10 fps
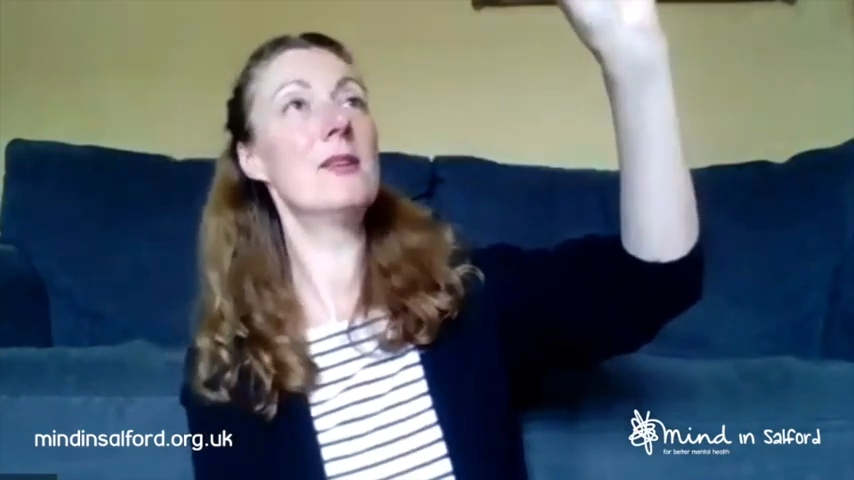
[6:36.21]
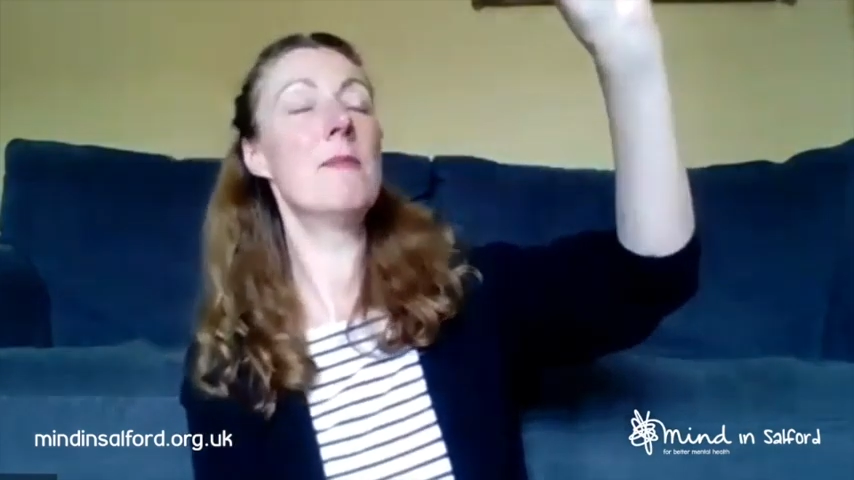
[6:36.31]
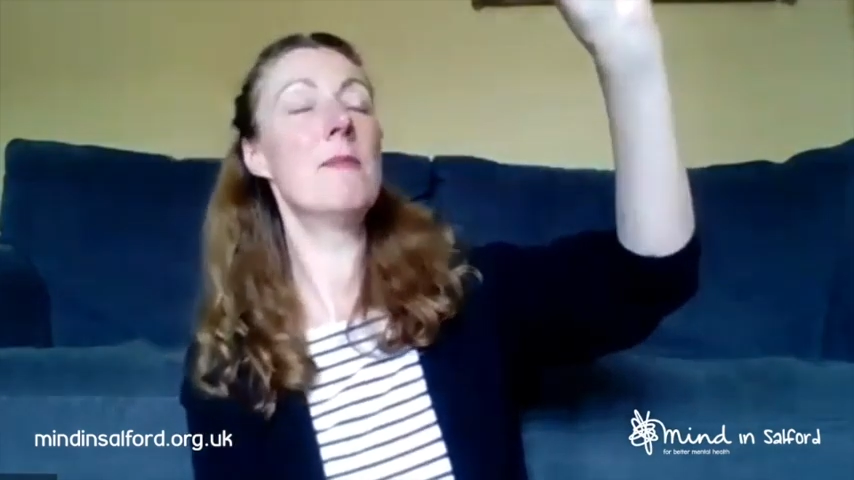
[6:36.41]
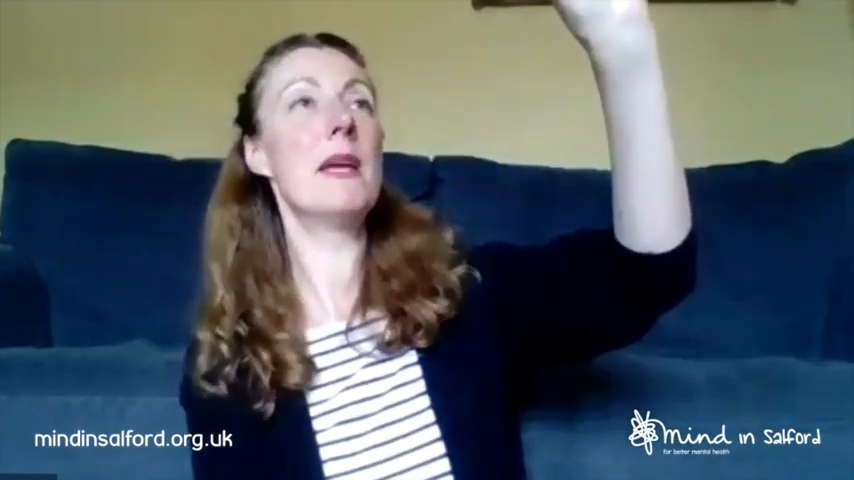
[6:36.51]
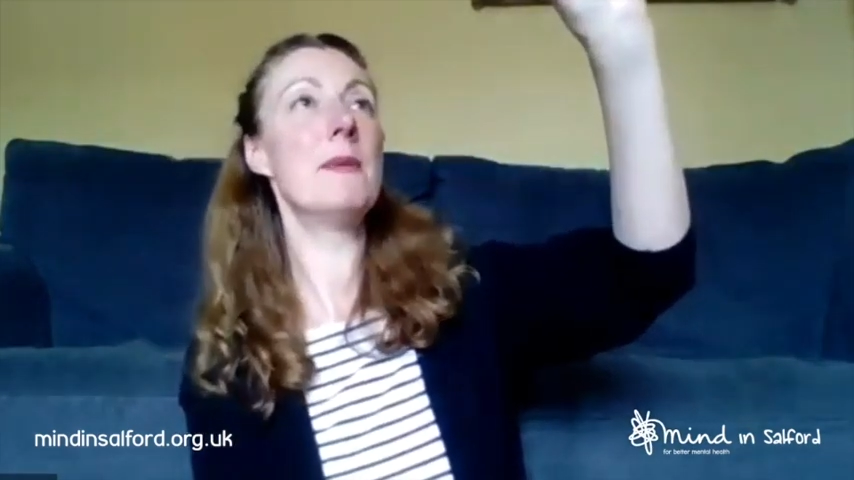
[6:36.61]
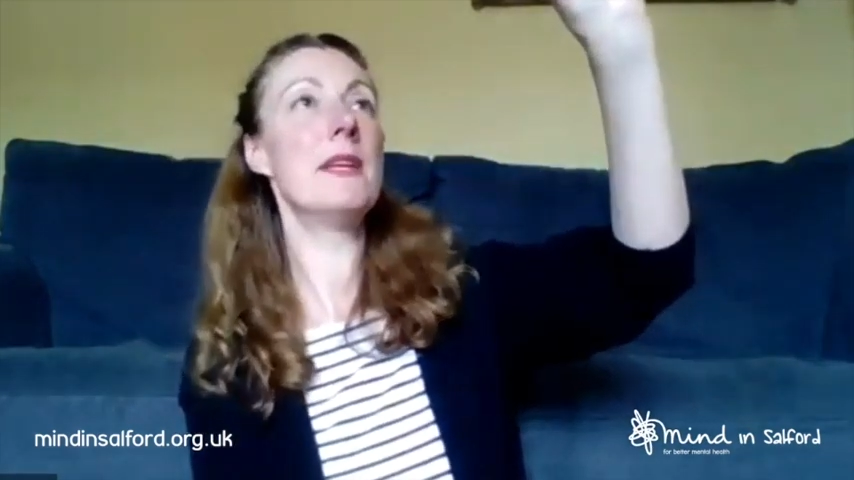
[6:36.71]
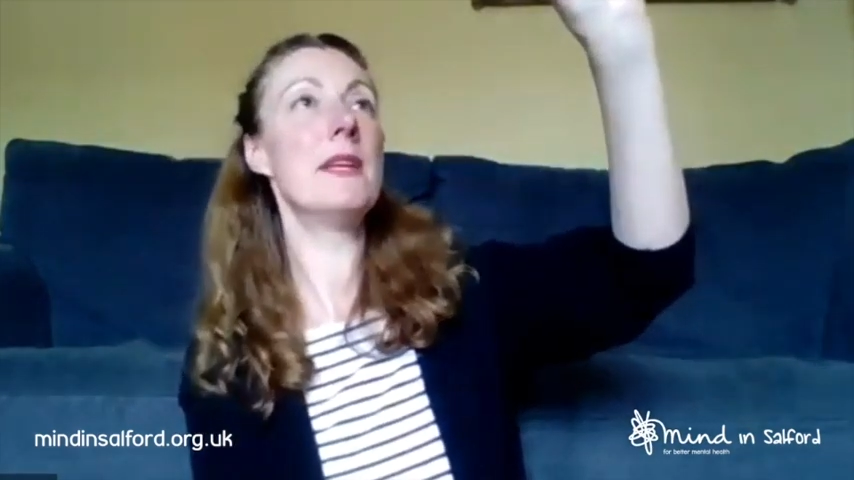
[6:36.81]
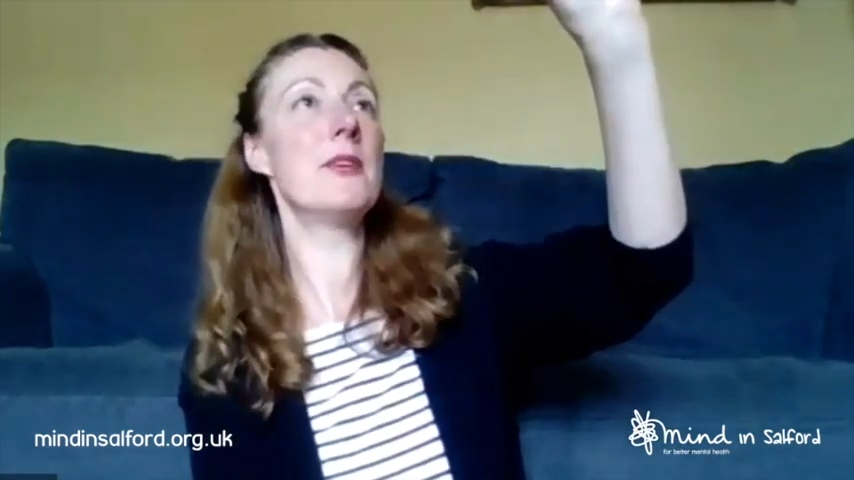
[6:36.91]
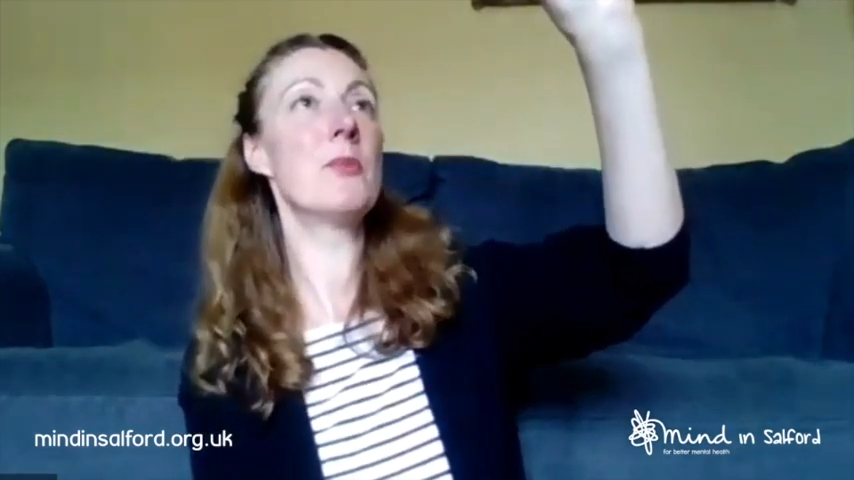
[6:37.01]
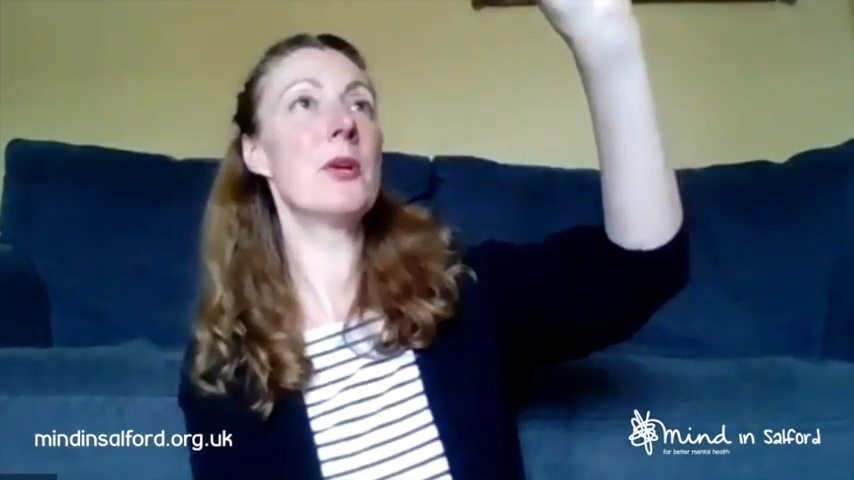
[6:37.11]
Maybe if
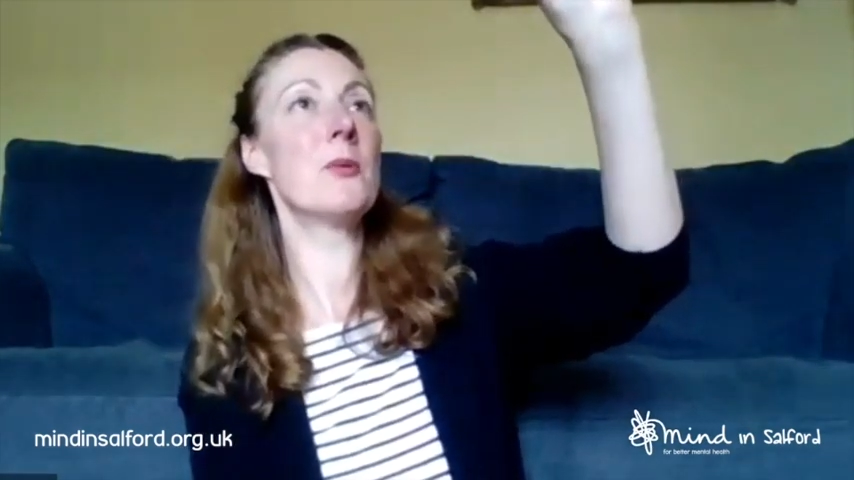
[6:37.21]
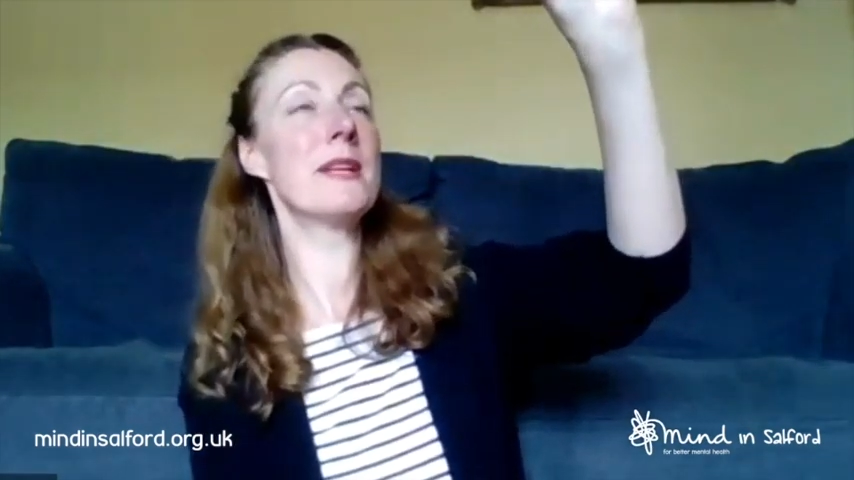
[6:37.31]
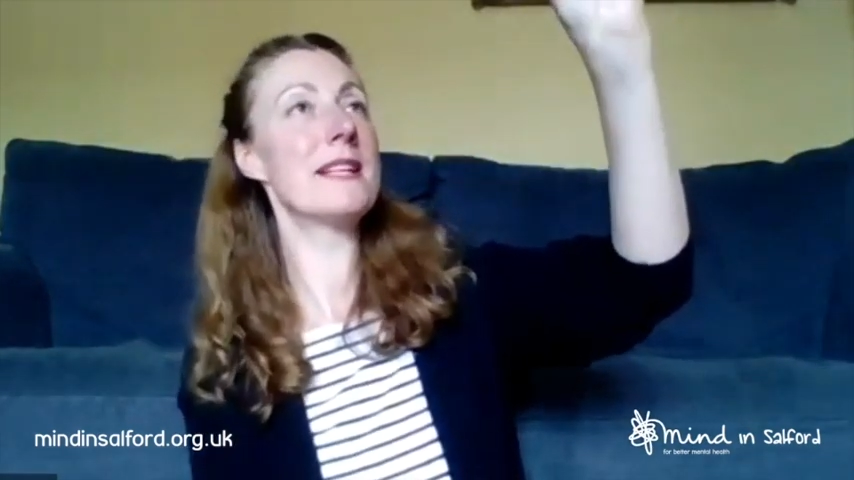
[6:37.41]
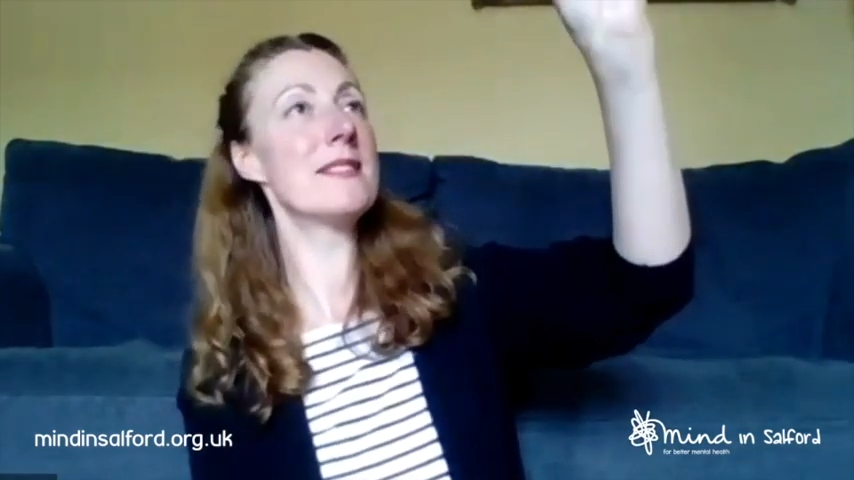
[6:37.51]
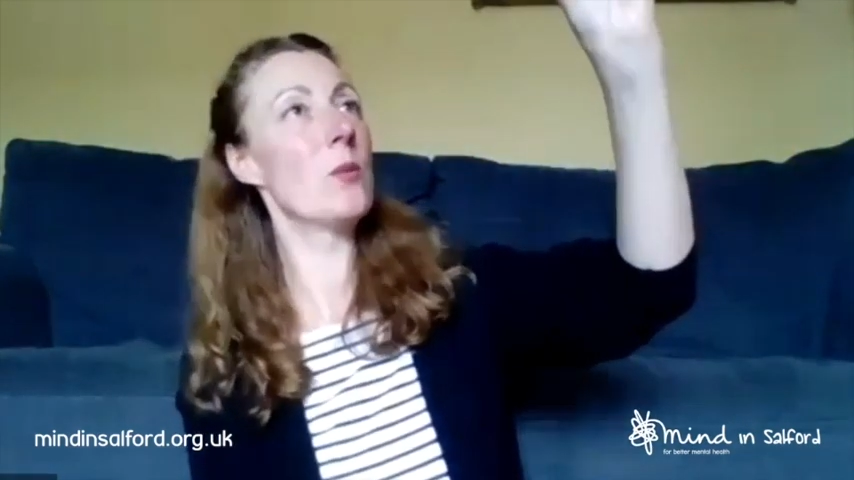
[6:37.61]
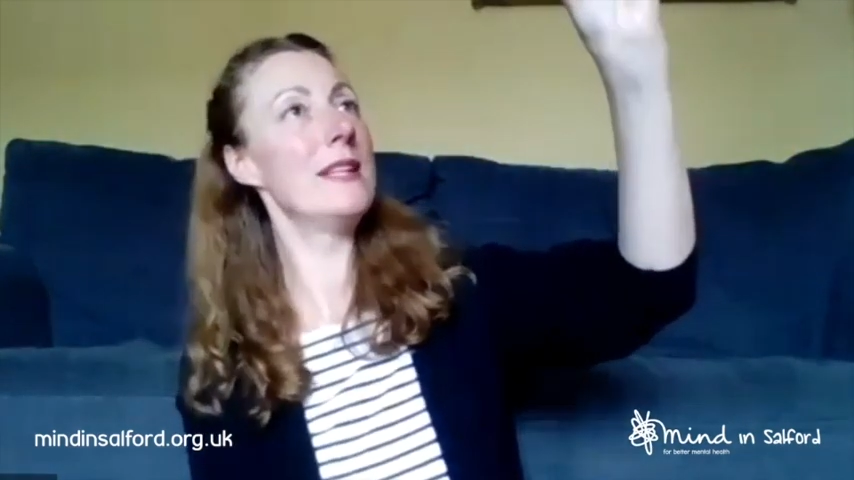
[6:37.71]
you can put it up against a